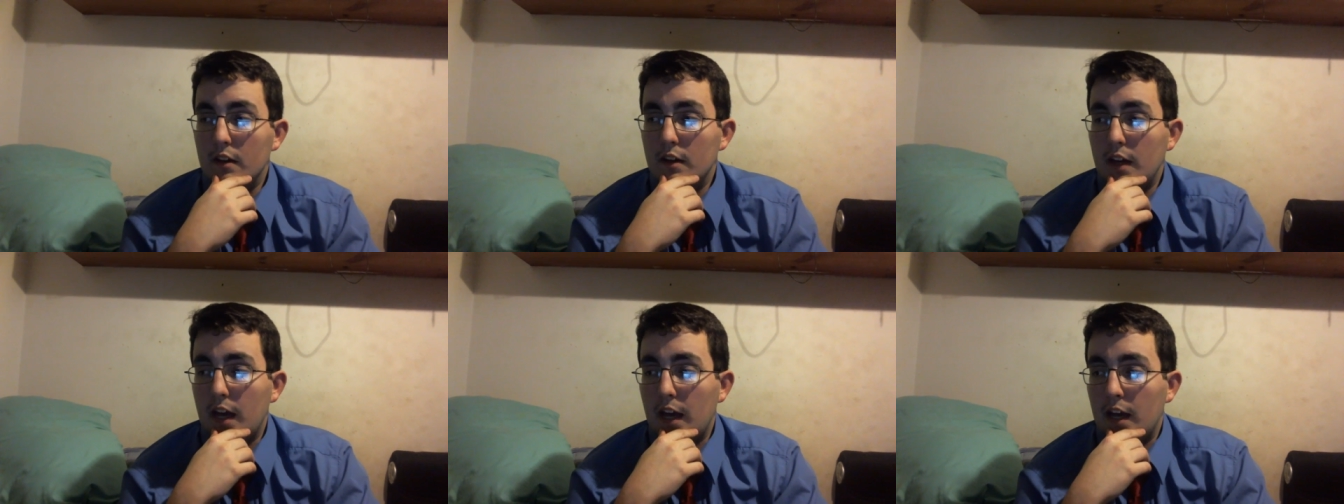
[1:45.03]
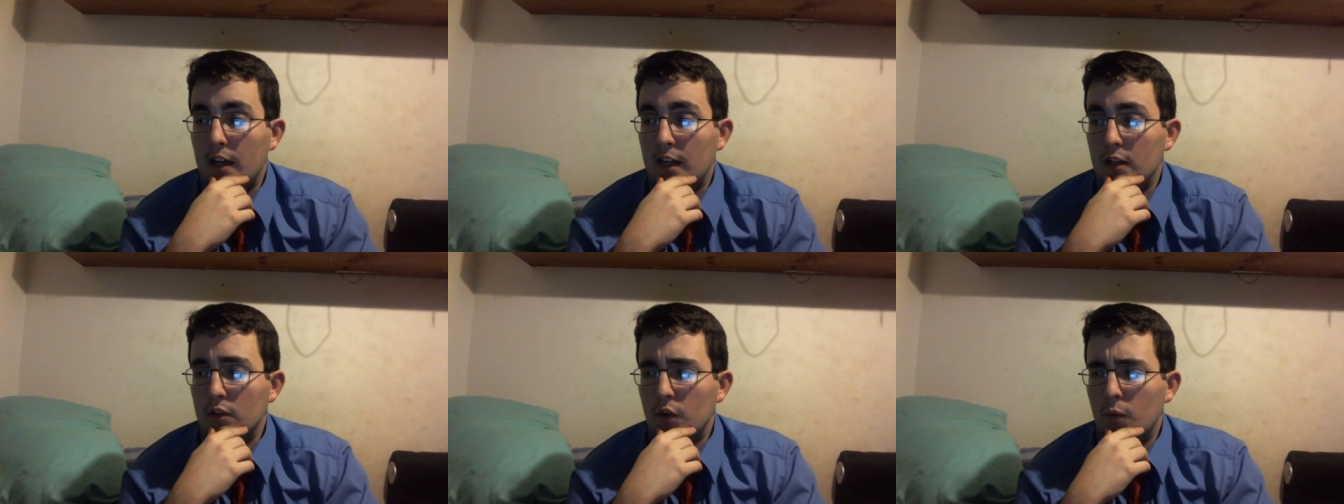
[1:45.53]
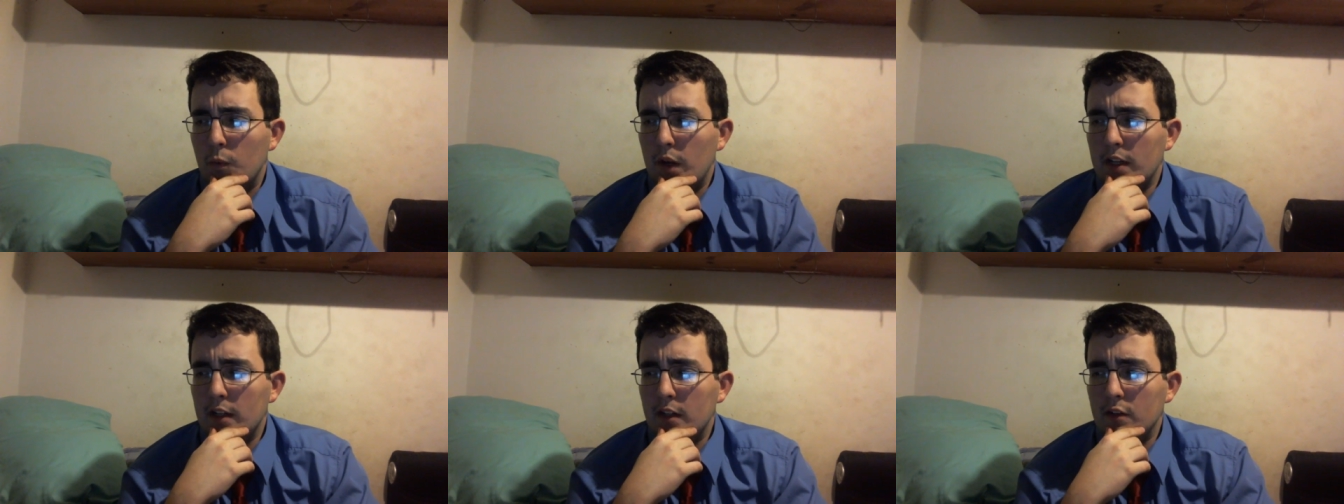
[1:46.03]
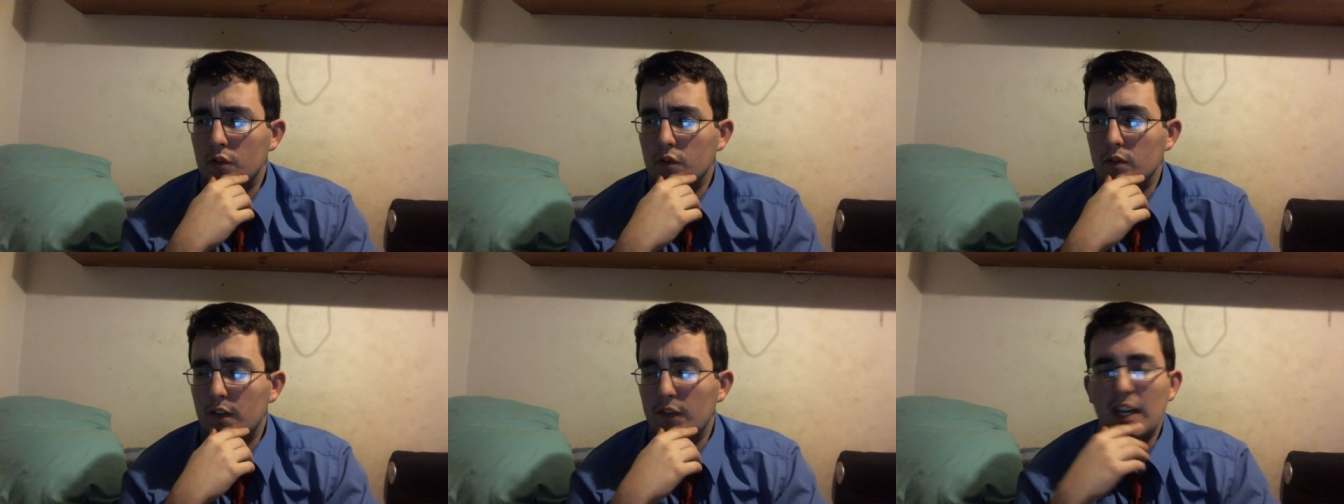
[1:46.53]
And I don't know when another
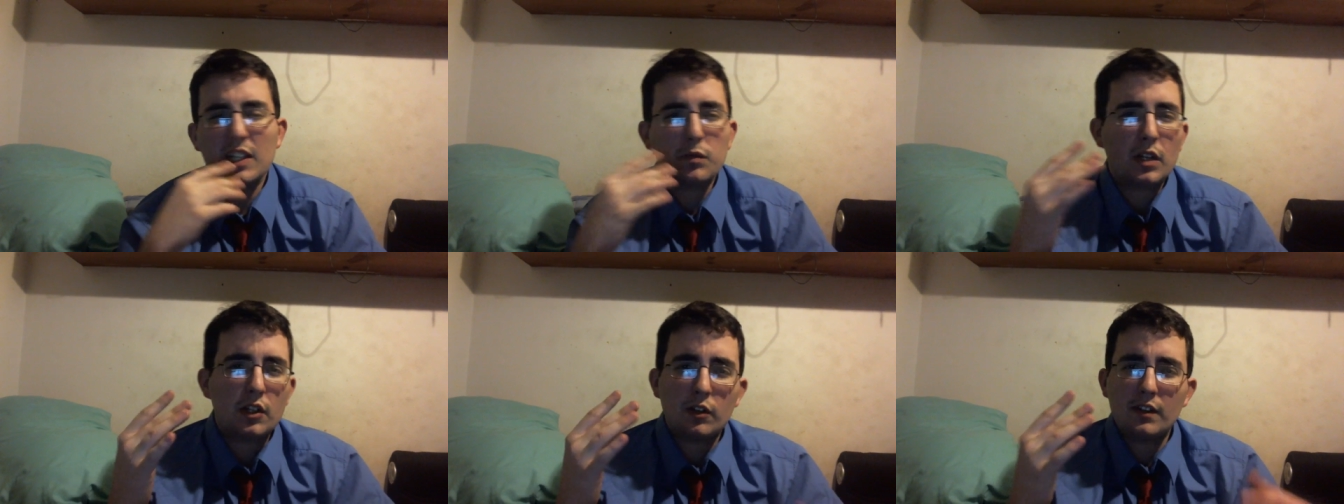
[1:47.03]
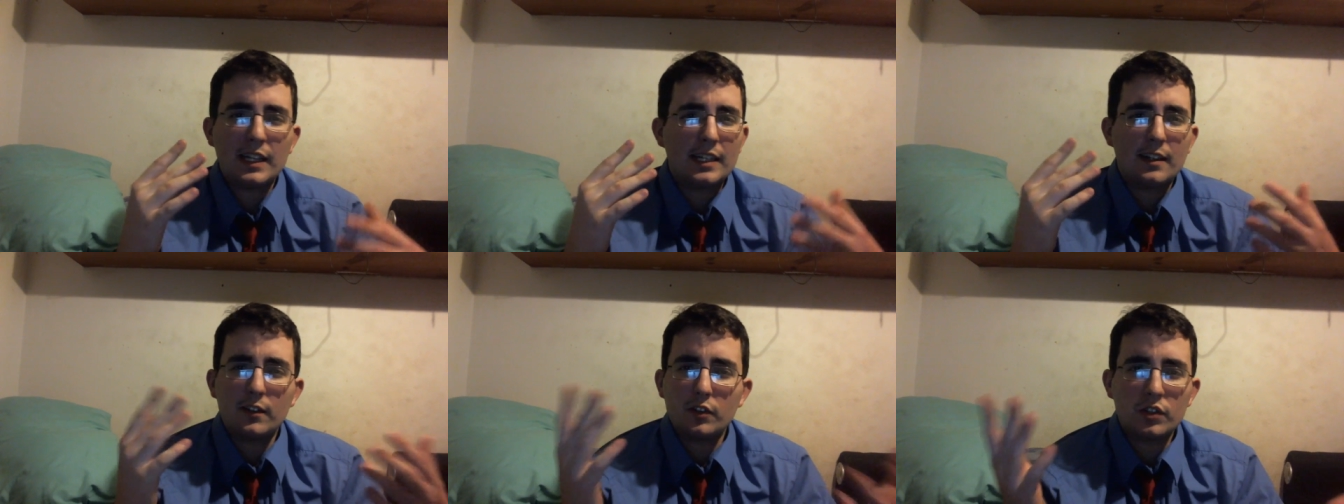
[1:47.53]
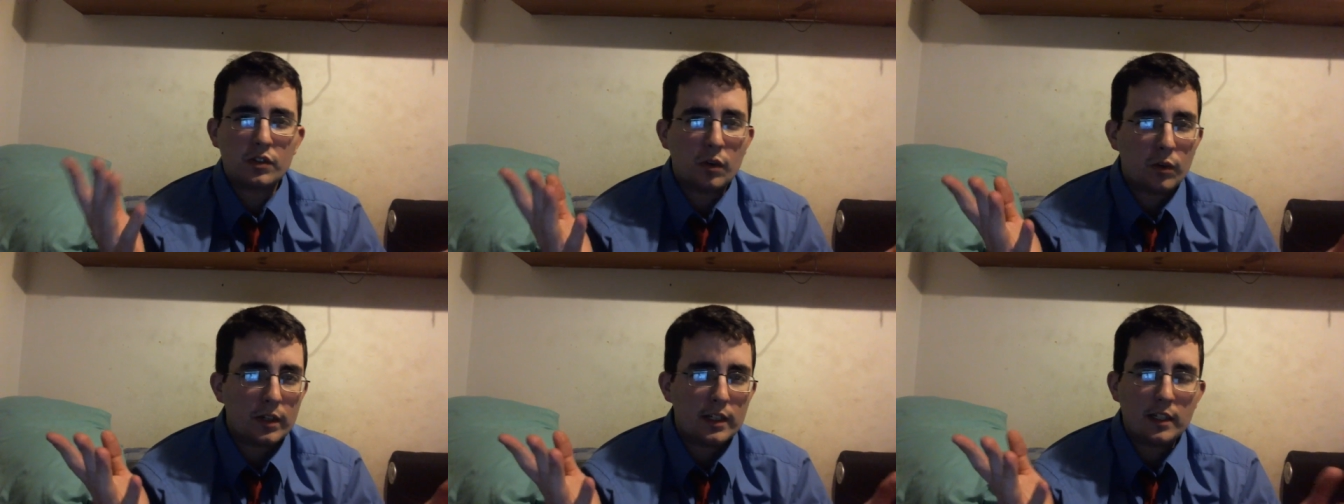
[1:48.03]
if you guys want to know like another story,